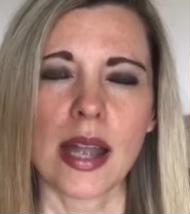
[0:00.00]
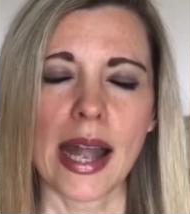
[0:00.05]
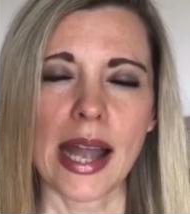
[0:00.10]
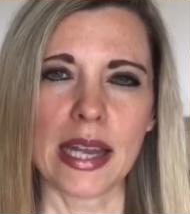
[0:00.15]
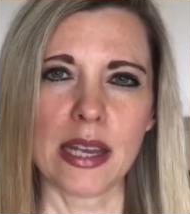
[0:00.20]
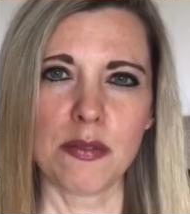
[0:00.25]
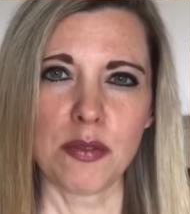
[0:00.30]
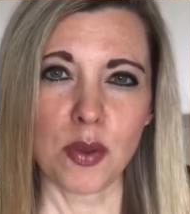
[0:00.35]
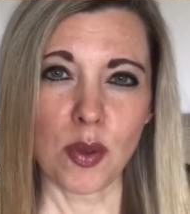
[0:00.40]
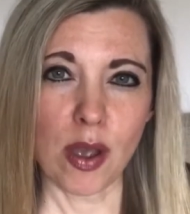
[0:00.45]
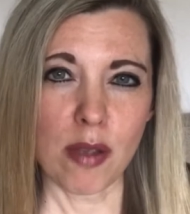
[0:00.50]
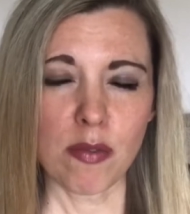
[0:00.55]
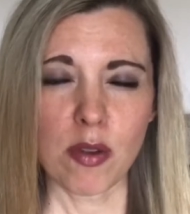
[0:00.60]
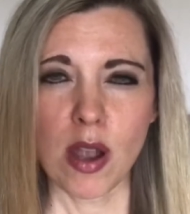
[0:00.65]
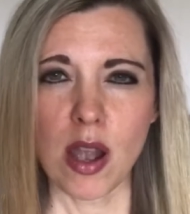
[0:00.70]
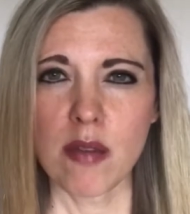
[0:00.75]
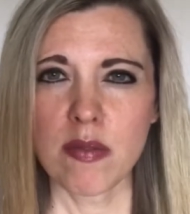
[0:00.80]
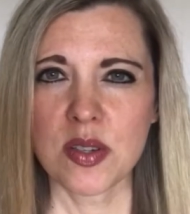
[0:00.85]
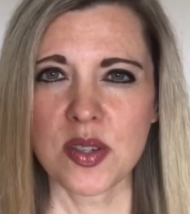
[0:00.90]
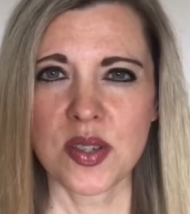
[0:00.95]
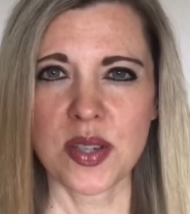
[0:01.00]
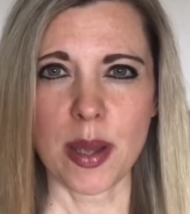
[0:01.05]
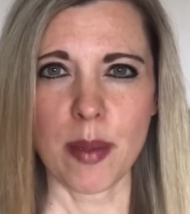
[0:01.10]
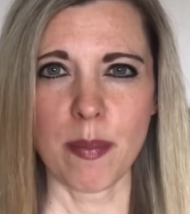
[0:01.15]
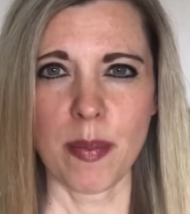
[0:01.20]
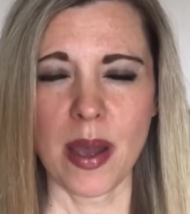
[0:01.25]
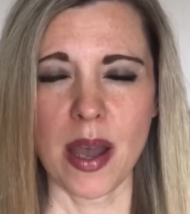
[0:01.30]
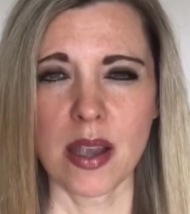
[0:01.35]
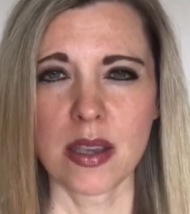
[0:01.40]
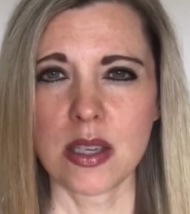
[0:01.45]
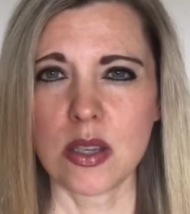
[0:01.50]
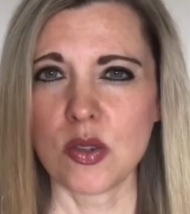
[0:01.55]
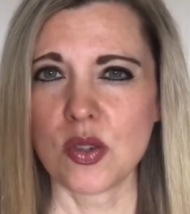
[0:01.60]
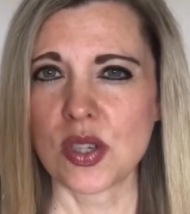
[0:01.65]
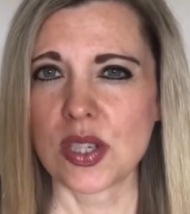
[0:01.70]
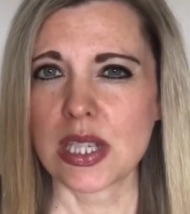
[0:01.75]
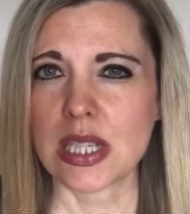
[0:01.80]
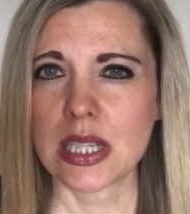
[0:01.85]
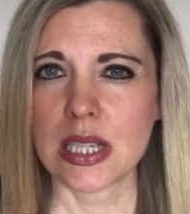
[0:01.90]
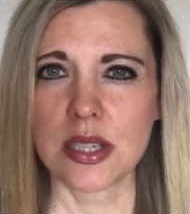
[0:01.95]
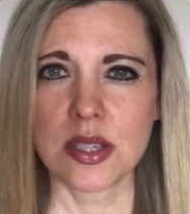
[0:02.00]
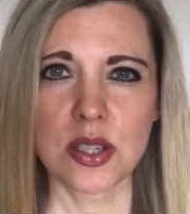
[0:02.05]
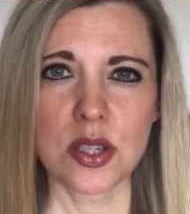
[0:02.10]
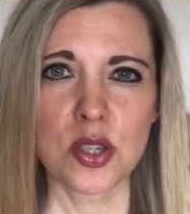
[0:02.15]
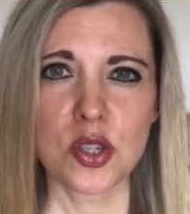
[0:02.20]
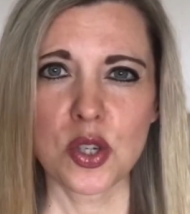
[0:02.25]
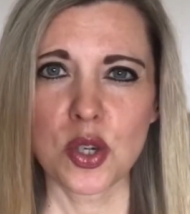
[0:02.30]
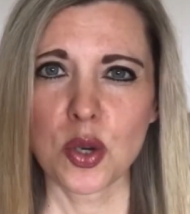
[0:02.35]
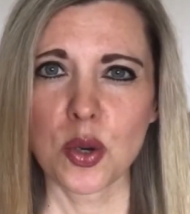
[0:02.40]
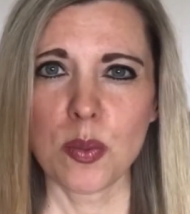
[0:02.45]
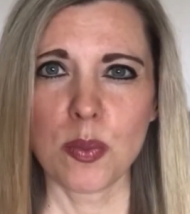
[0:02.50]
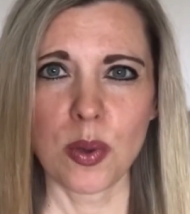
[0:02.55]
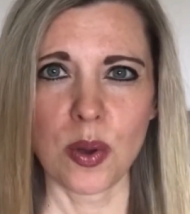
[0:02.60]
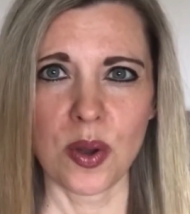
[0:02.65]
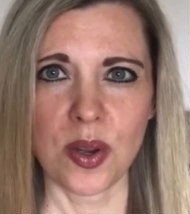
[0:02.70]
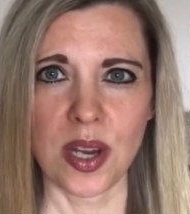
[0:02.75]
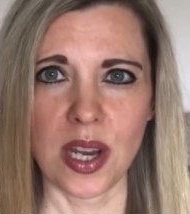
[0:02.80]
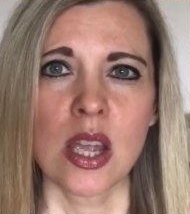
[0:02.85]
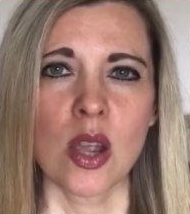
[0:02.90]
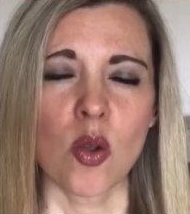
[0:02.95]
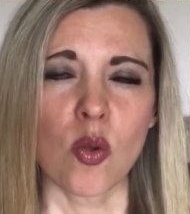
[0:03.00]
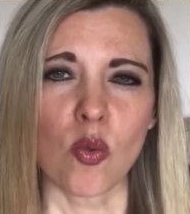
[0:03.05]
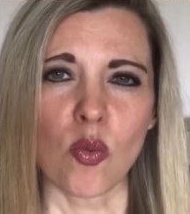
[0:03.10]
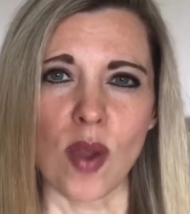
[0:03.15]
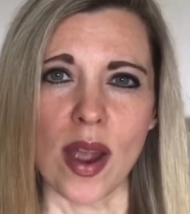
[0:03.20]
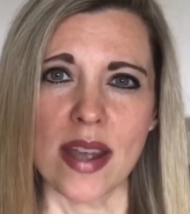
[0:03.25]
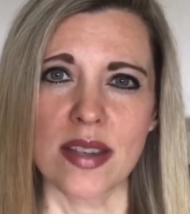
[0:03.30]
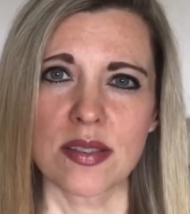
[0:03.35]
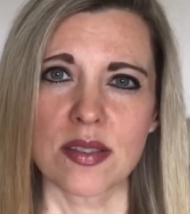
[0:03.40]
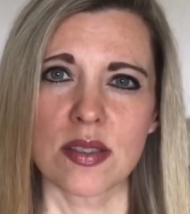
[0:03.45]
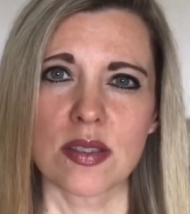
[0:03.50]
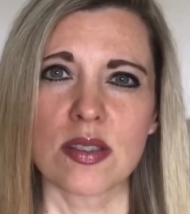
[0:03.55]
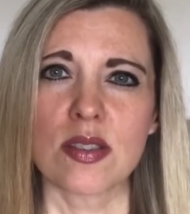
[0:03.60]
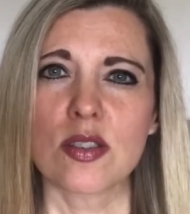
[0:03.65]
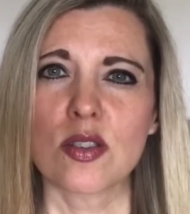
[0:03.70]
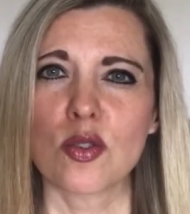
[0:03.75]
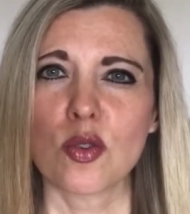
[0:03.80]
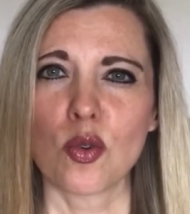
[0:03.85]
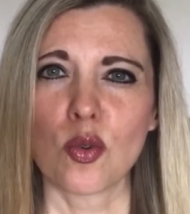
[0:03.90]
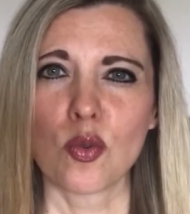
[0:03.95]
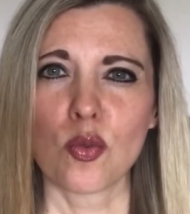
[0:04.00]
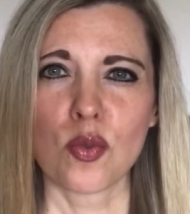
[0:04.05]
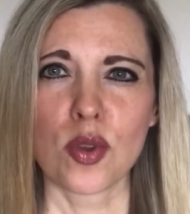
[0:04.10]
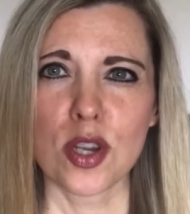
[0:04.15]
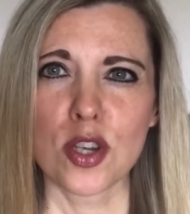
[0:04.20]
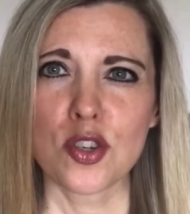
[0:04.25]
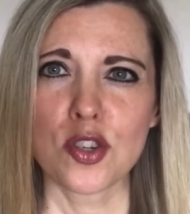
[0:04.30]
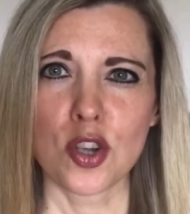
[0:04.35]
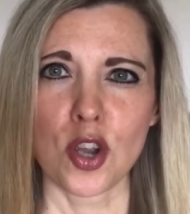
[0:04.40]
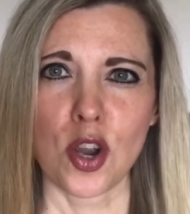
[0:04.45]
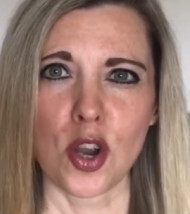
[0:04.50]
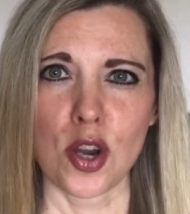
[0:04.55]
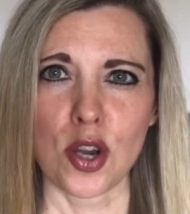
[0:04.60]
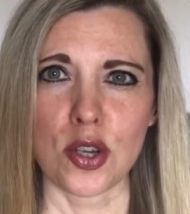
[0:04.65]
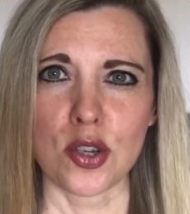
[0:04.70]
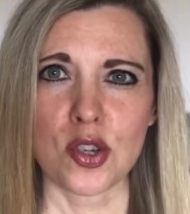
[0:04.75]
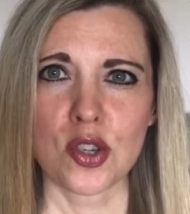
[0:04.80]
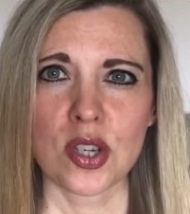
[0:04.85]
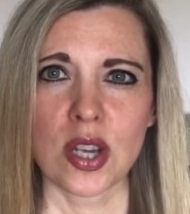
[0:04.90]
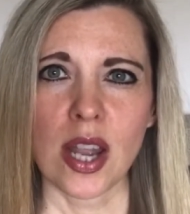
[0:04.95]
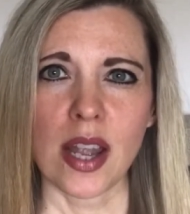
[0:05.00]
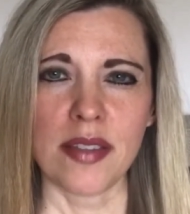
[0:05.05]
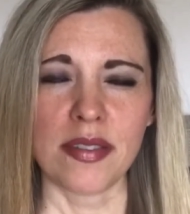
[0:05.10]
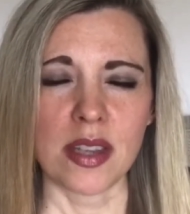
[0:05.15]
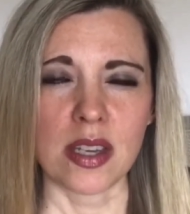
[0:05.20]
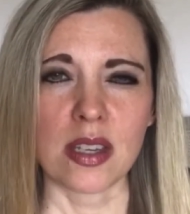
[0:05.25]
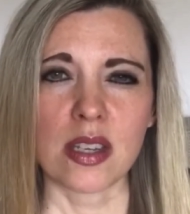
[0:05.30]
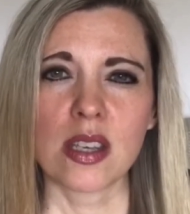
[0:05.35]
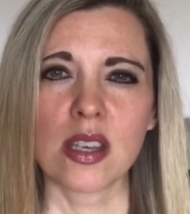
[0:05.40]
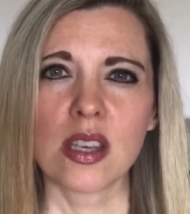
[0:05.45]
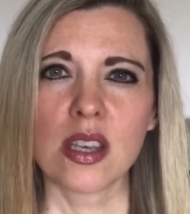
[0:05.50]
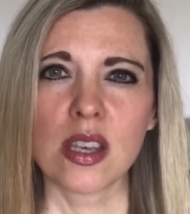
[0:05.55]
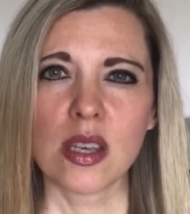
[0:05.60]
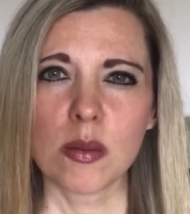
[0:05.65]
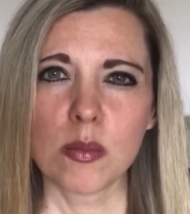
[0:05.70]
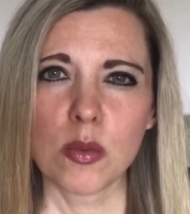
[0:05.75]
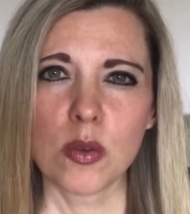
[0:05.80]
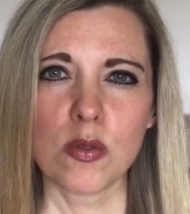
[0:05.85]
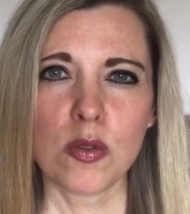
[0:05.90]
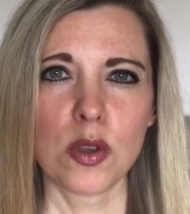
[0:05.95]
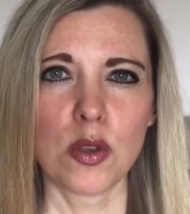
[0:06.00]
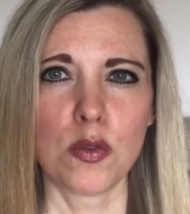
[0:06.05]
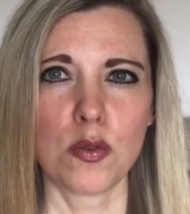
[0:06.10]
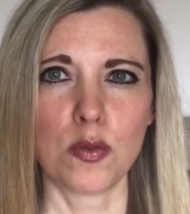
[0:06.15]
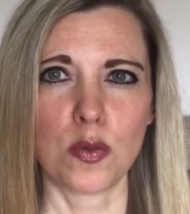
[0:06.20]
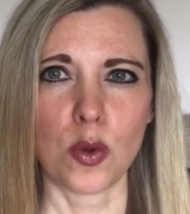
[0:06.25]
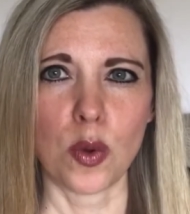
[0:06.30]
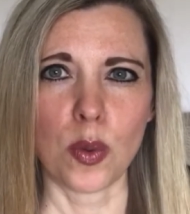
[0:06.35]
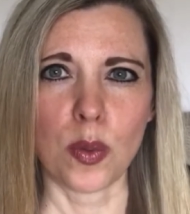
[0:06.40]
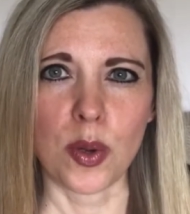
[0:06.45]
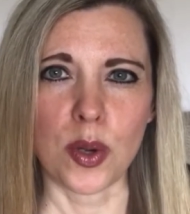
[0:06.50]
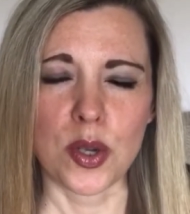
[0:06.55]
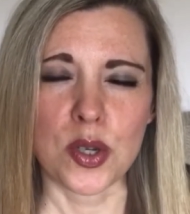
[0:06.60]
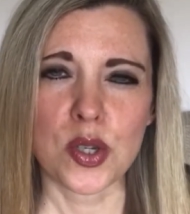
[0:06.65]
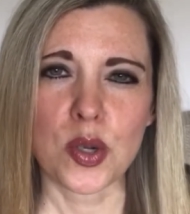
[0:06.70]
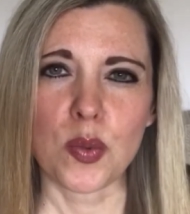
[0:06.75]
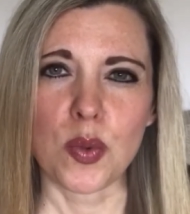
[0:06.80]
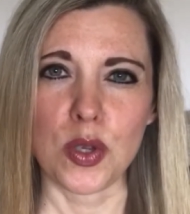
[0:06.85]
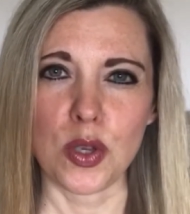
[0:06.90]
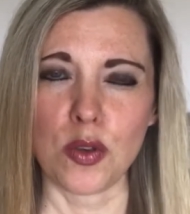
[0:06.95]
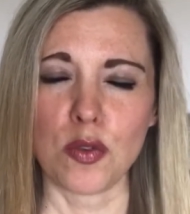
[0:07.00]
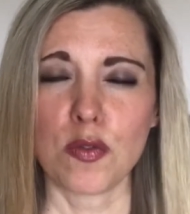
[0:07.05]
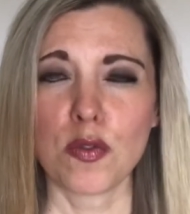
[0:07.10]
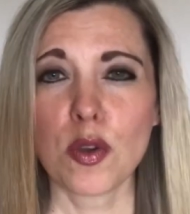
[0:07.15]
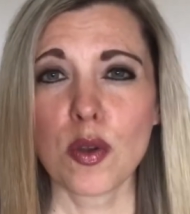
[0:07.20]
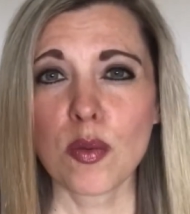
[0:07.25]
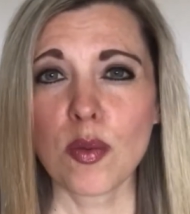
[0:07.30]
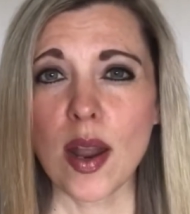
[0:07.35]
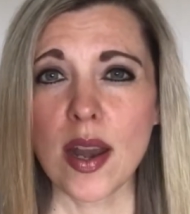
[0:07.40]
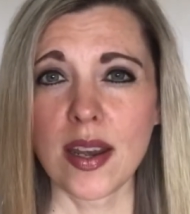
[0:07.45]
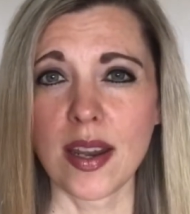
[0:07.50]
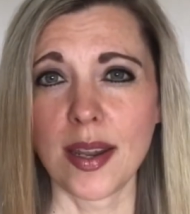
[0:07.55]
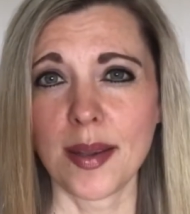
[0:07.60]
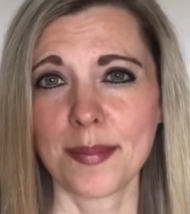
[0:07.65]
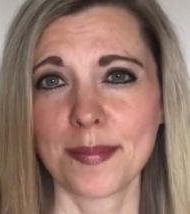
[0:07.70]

And if you ever have a setback, you just listen to your body, rest, recharge, and then keep moving forward when you feel ready.